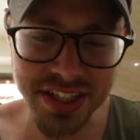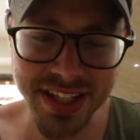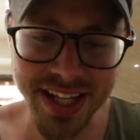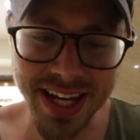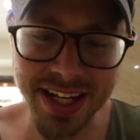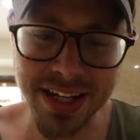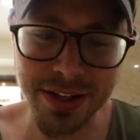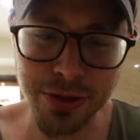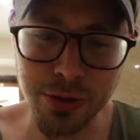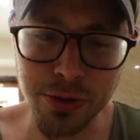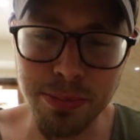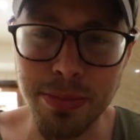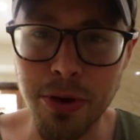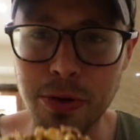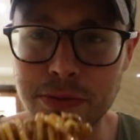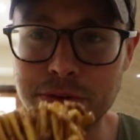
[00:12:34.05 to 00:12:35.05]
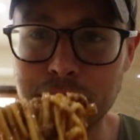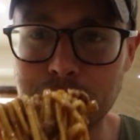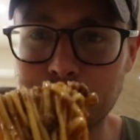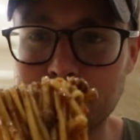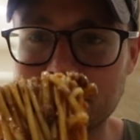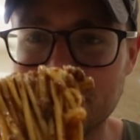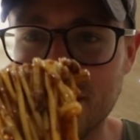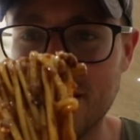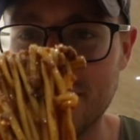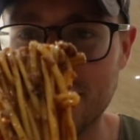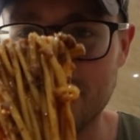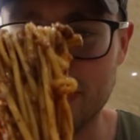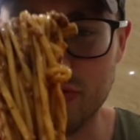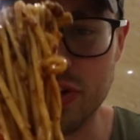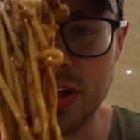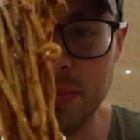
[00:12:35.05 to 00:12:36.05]
a decadent little bowl of noodles.
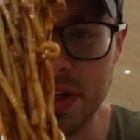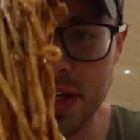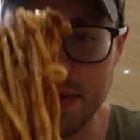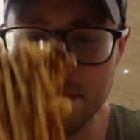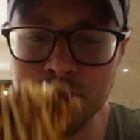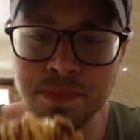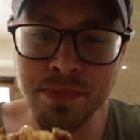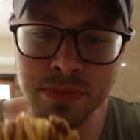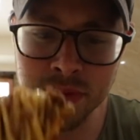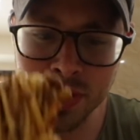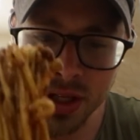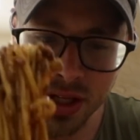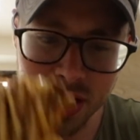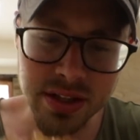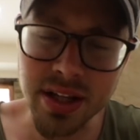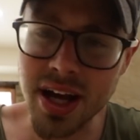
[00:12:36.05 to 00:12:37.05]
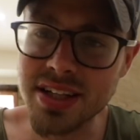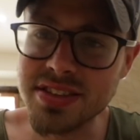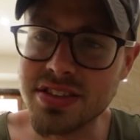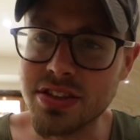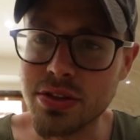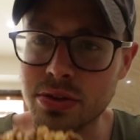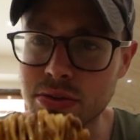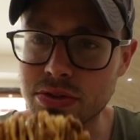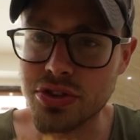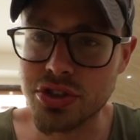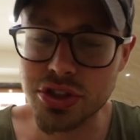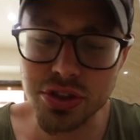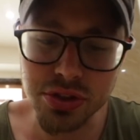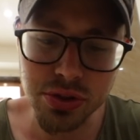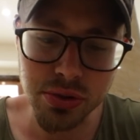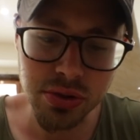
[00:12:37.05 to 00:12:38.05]
Creamy, nice little
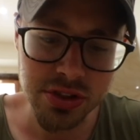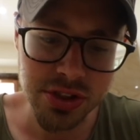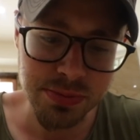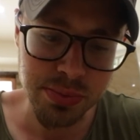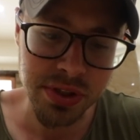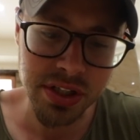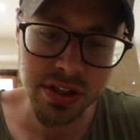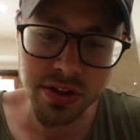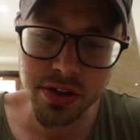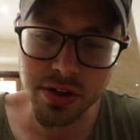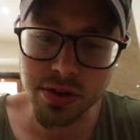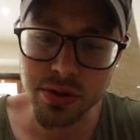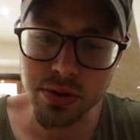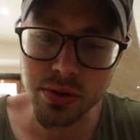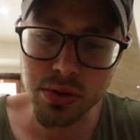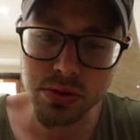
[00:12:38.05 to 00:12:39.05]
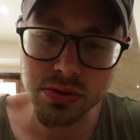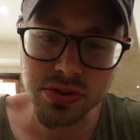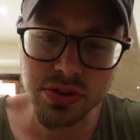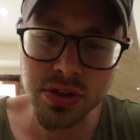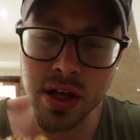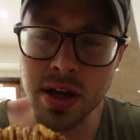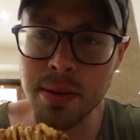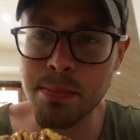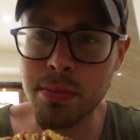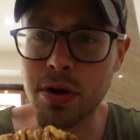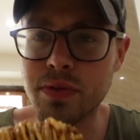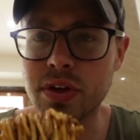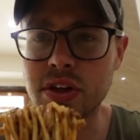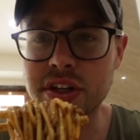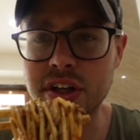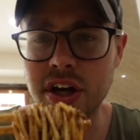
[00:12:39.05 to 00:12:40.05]
chew, spring to the noodles.
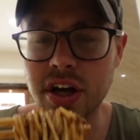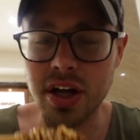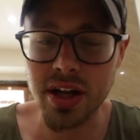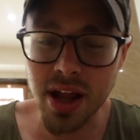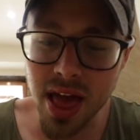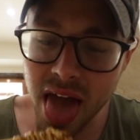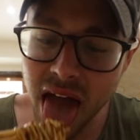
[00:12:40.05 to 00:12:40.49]
Perfectly done.